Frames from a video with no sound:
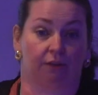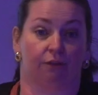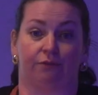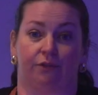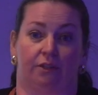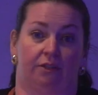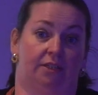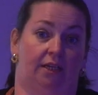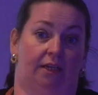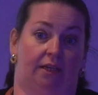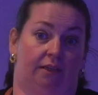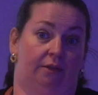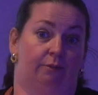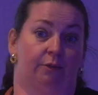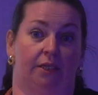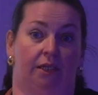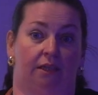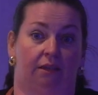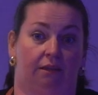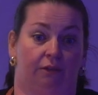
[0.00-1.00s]
love to say that it
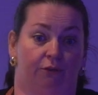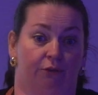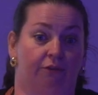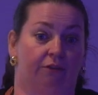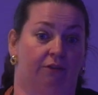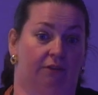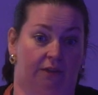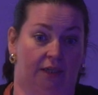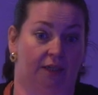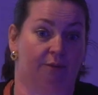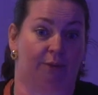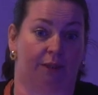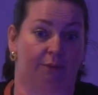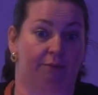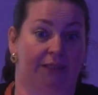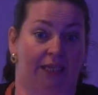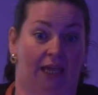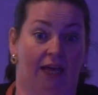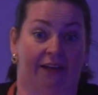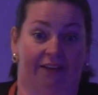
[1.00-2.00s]
was anything other than that, but I'd
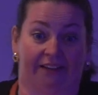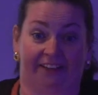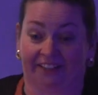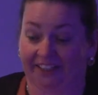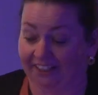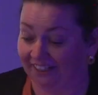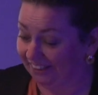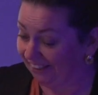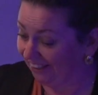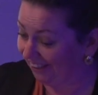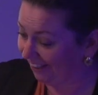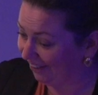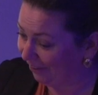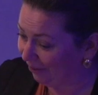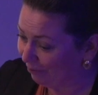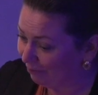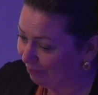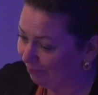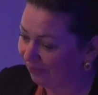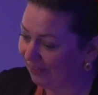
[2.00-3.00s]
be
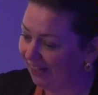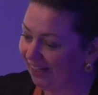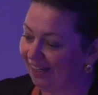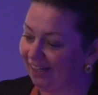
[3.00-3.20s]
lying.